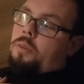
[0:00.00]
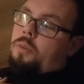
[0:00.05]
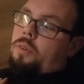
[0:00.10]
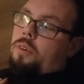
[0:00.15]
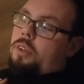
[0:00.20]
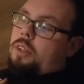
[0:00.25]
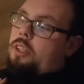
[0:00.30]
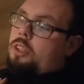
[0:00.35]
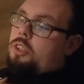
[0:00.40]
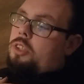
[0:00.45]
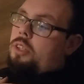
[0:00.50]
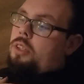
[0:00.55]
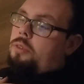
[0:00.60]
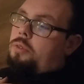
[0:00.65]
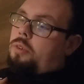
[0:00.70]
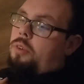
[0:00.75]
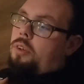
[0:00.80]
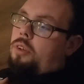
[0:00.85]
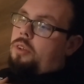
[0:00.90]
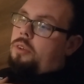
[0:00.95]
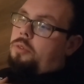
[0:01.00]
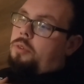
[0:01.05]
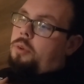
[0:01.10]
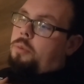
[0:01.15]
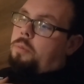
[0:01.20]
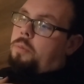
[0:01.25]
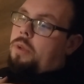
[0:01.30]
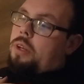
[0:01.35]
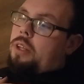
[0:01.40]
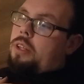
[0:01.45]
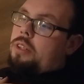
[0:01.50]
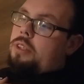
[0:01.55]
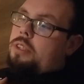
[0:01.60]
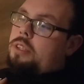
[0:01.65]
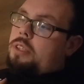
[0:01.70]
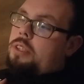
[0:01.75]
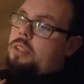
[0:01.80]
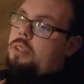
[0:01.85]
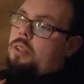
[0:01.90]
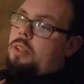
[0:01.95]
We're going to chill for another few
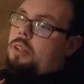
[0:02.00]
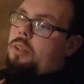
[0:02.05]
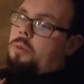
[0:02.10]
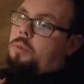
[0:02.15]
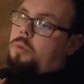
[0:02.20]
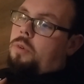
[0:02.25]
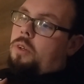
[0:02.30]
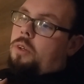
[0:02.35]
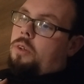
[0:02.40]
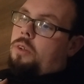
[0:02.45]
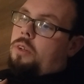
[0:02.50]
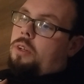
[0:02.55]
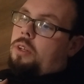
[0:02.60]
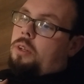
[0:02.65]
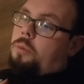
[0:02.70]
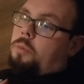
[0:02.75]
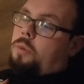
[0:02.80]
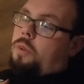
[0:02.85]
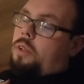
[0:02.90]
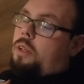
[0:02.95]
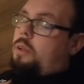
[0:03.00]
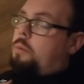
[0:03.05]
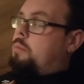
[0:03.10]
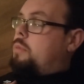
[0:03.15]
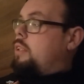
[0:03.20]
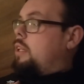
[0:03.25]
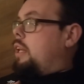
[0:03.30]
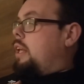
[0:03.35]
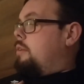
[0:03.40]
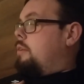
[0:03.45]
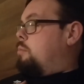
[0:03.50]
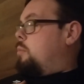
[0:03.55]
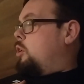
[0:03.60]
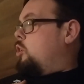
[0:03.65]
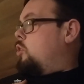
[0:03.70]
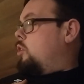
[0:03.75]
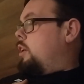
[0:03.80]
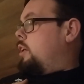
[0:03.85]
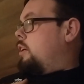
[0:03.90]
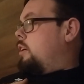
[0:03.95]
minutes. I'm still having my
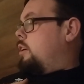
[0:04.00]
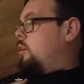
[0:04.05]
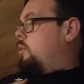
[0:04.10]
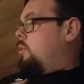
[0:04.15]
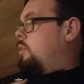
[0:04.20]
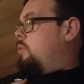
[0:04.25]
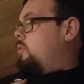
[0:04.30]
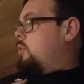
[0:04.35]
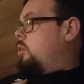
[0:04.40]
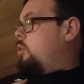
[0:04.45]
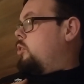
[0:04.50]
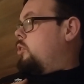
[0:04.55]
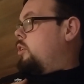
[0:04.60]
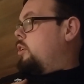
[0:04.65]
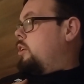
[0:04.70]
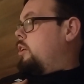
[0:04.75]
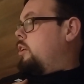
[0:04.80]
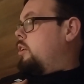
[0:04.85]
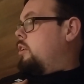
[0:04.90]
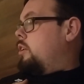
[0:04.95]
drink. Are you having your drink?